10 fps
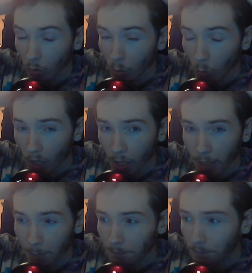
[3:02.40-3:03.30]
why.
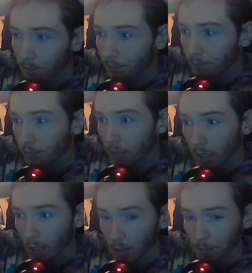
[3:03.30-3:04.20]

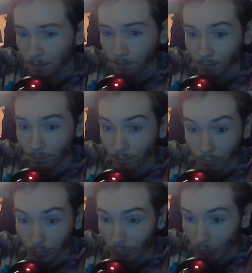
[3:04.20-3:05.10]
Um,
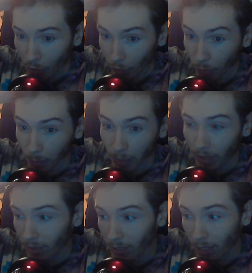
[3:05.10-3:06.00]
from
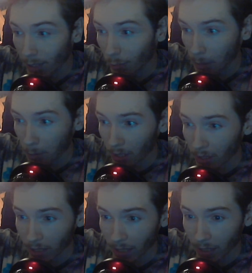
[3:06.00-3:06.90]
anything that I can remember at
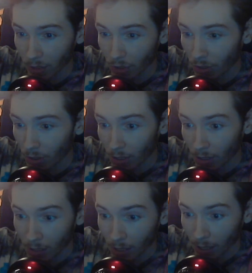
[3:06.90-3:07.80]
that age,
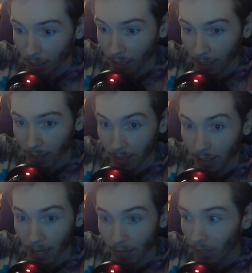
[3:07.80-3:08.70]
I didn't
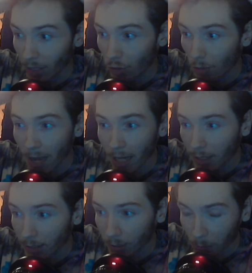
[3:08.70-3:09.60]
have any traumatic
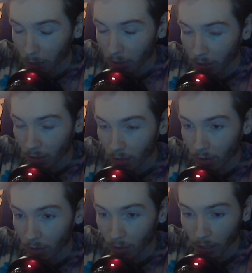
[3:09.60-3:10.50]

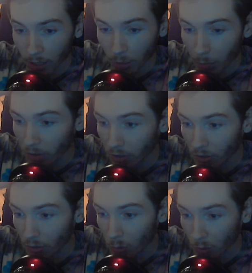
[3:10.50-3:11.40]

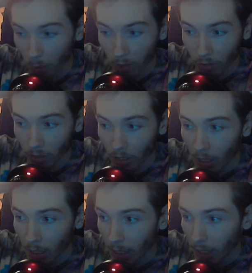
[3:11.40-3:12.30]
experiences whatsoever.
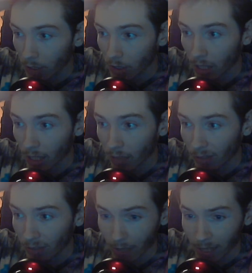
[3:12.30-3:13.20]
It just kind of
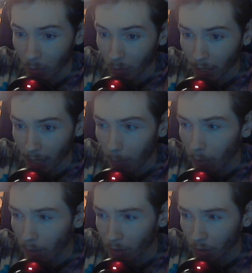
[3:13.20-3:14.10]
randomly
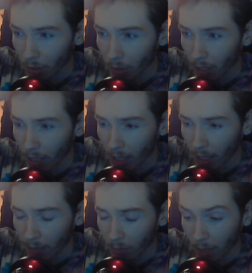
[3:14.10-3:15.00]
happened.
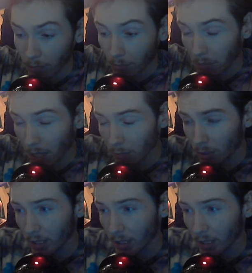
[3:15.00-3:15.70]
I really